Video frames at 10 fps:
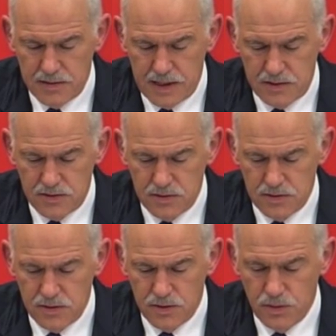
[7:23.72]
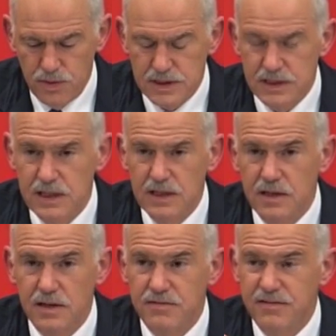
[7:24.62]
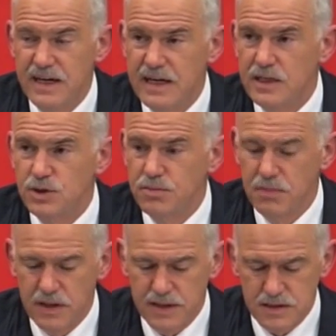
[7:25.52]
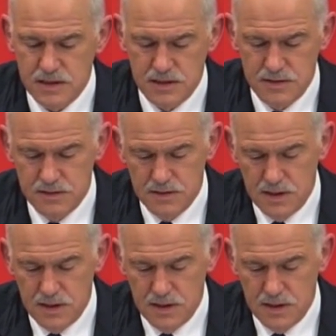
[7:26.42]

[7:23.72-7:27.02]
that we see financial markets